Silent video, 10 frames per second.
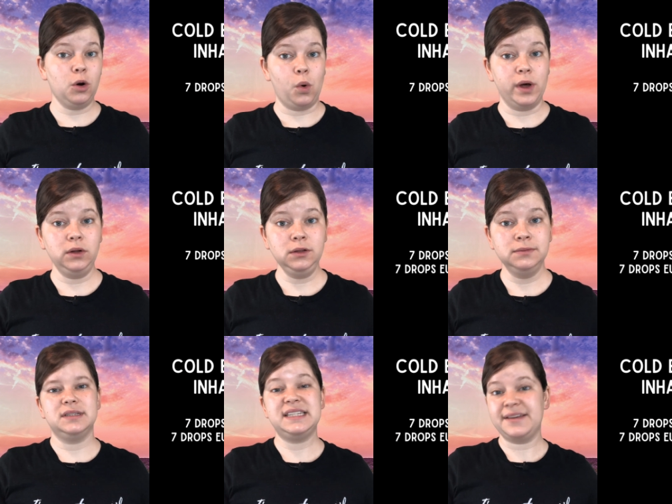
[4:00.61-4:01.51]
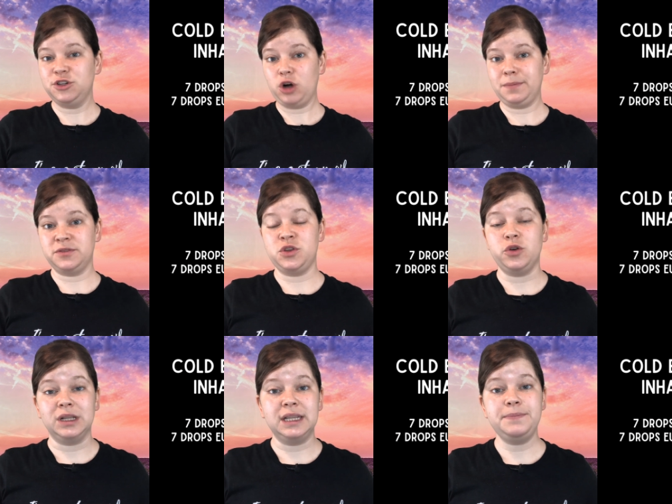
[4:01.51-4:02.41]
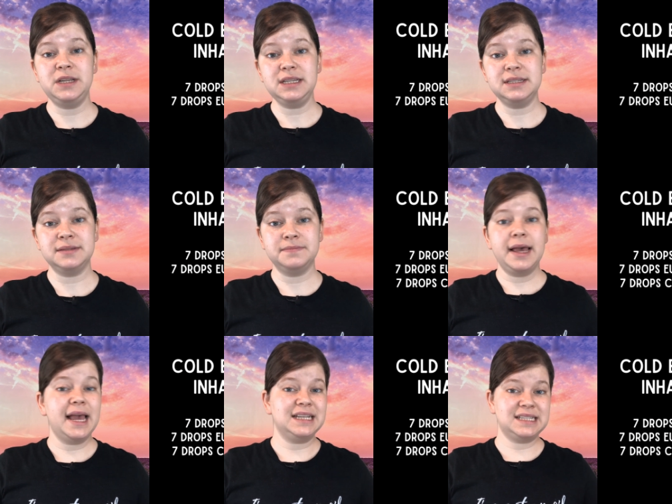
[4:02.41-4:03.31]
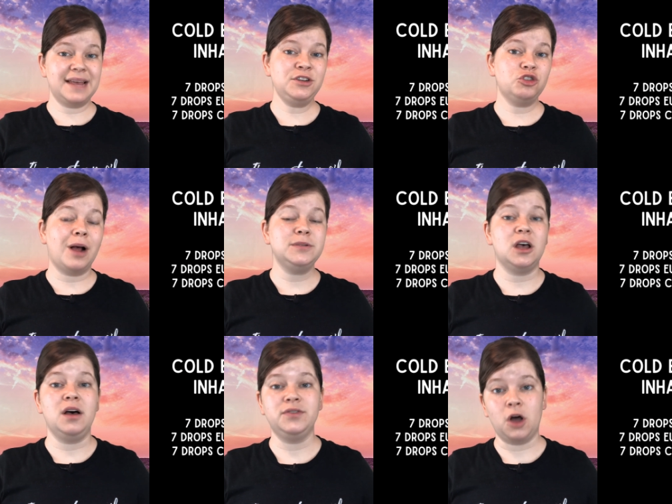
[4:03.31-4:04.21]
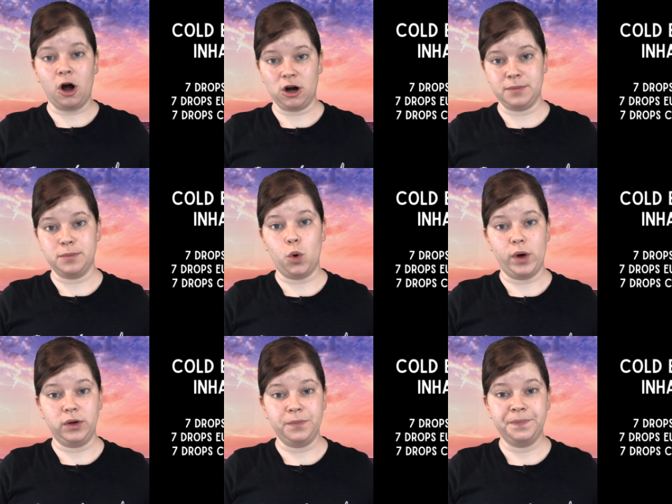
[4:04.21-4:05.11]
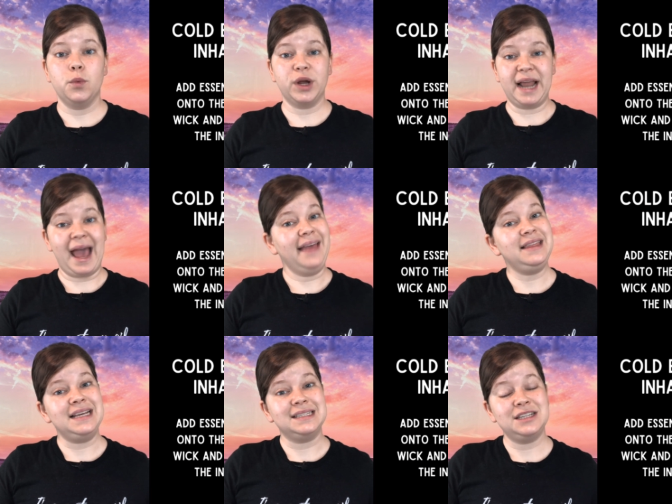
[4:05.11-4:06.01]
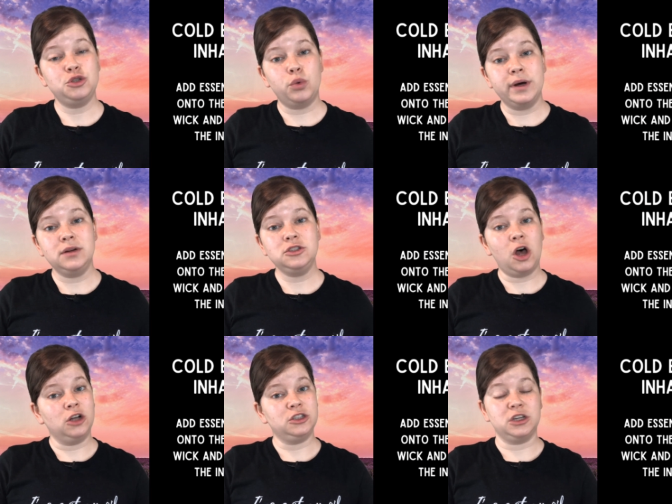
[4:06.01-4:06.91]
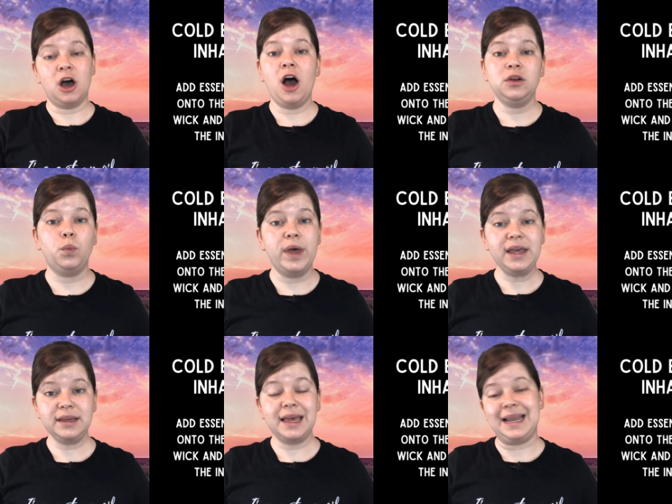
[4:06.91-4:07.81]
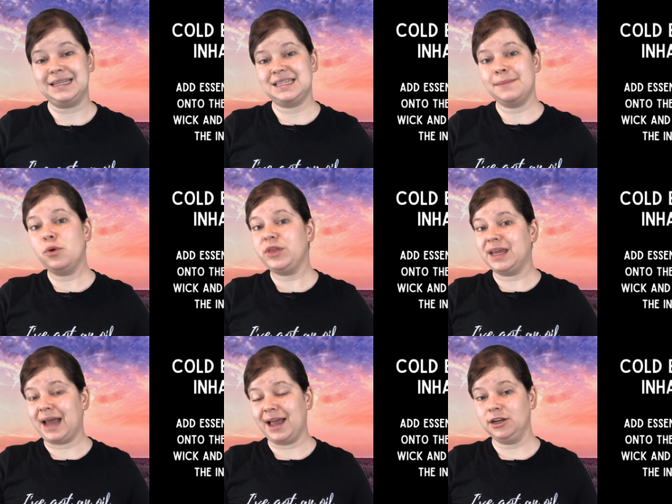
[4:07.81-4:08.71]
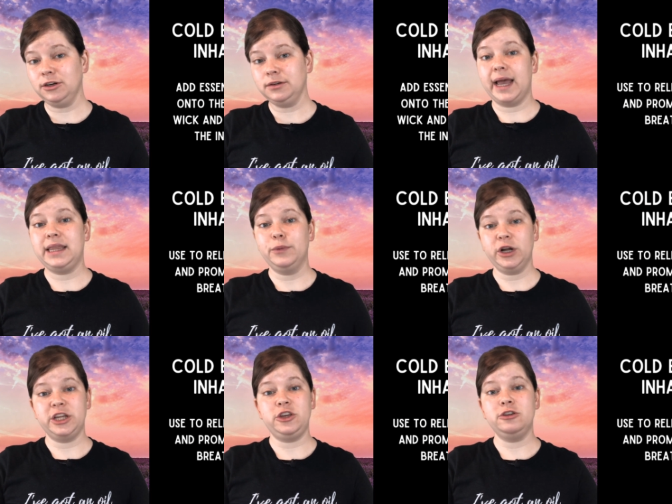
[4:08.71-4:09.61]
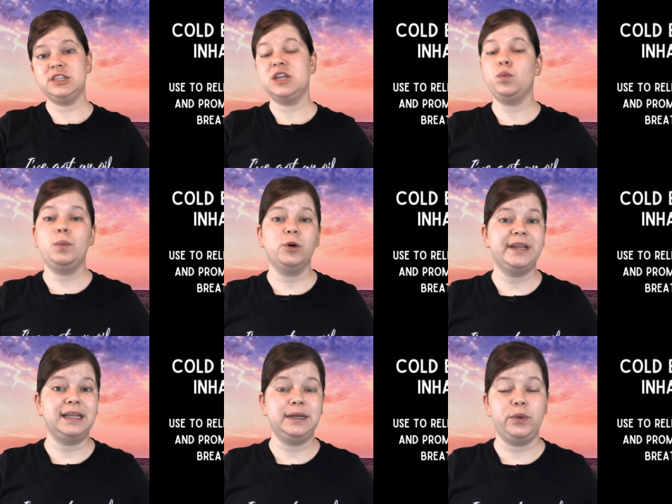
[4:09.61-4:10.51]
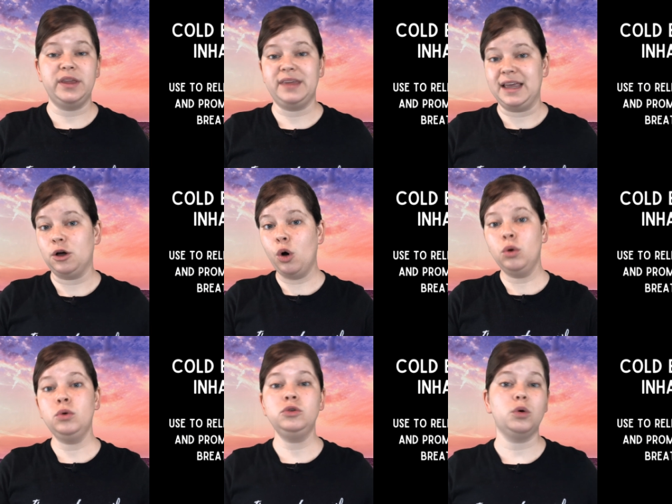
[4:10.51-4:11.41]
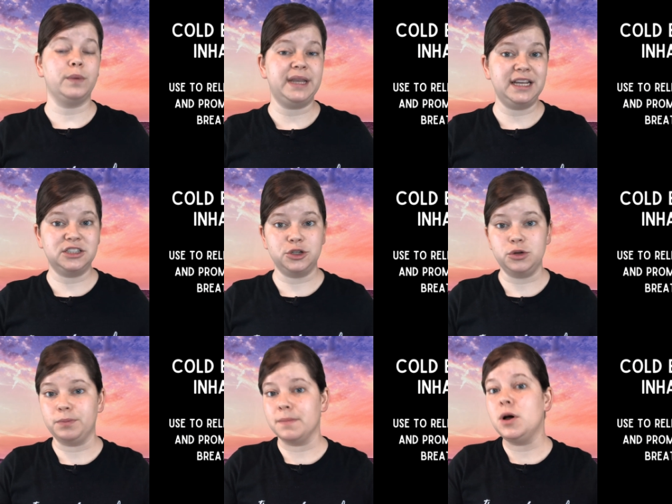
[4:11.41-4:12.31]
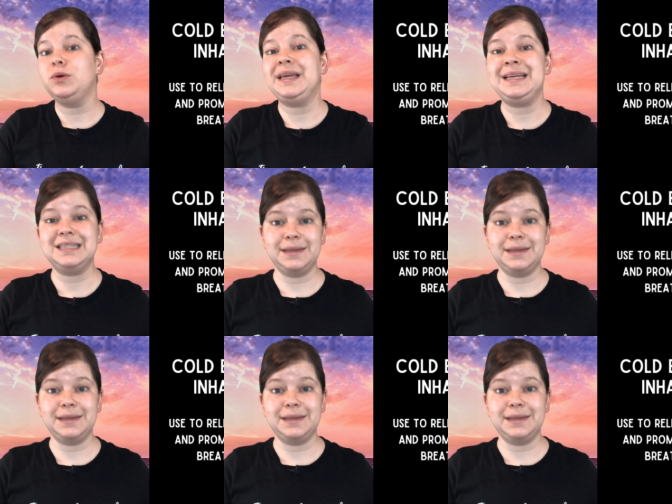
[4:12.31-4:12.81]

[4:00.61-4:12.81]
oil, 7 drops of eucalyptus, and 7 drops of cardamom oil. We're going to add the essential oils onto the cotton wick and assemble the inhaler, and then we're going to use it when we're dealing with a cold or we need to promote easy